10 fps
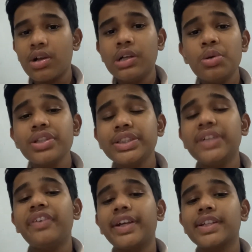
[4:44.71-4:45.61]
"Who is the
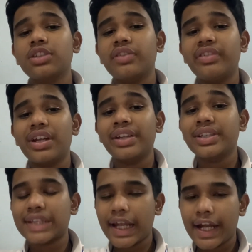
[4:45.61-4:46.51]
fairest of all in
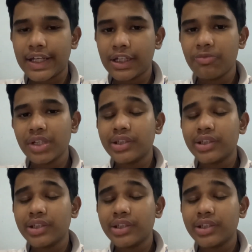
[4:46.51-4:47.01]
this land?"